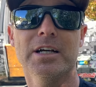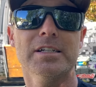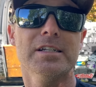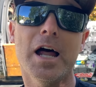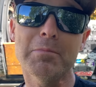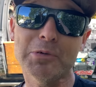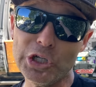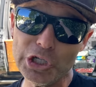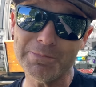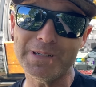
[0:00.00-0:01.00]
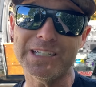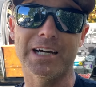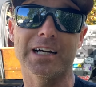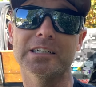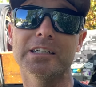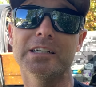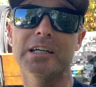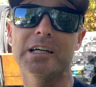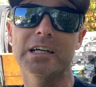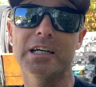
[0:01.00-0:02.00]
some should be done,
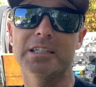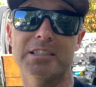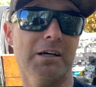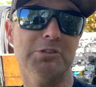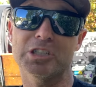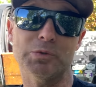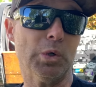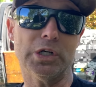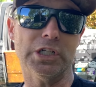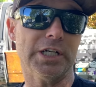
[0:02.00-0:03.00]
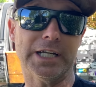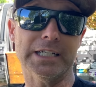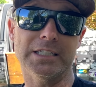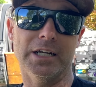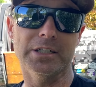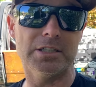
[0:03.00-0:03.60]
and some just weren't gonna get done.